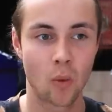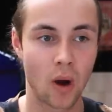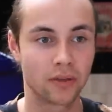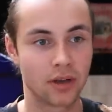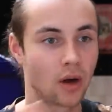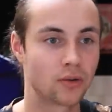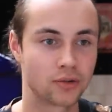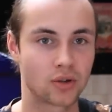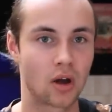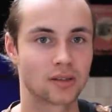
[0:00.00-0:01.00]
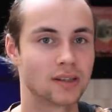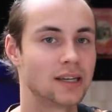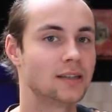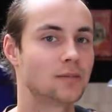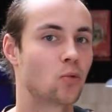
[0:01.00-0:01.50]
while the other songs
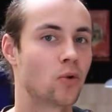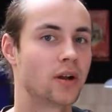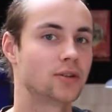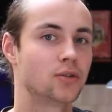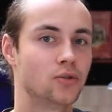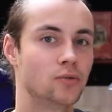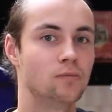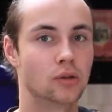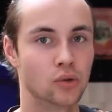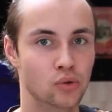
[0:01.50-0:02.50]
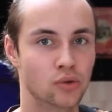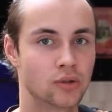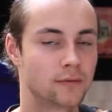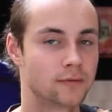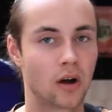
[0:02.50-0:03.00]
leans more into
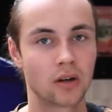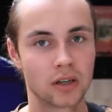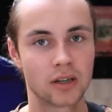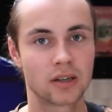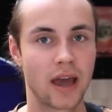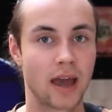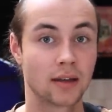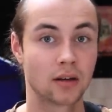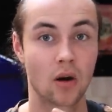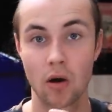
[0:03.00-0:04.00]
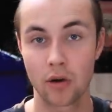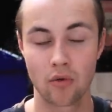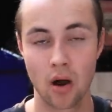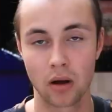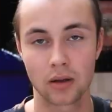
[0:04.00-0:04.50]
blues, funk, and hard
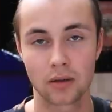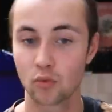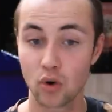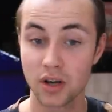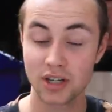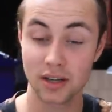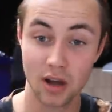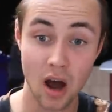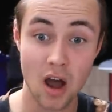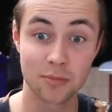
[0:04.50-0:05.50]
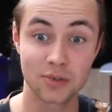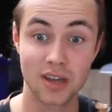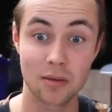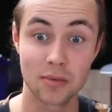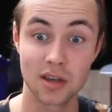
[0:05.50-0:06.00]
rock, which at times
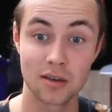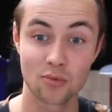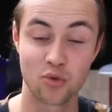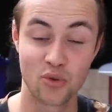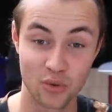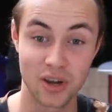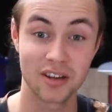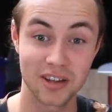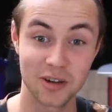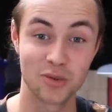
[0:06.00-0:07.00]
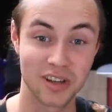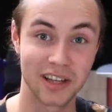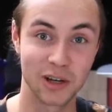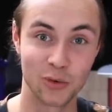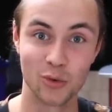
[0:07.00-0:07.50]
can be really,
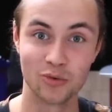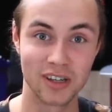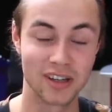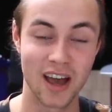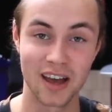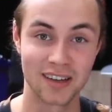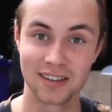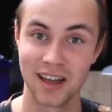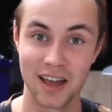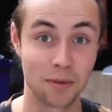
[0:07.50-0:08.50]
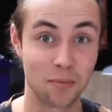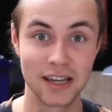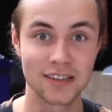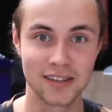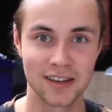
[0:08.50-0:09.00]
really groovy and
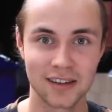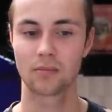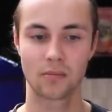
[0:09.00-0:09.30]
amazing.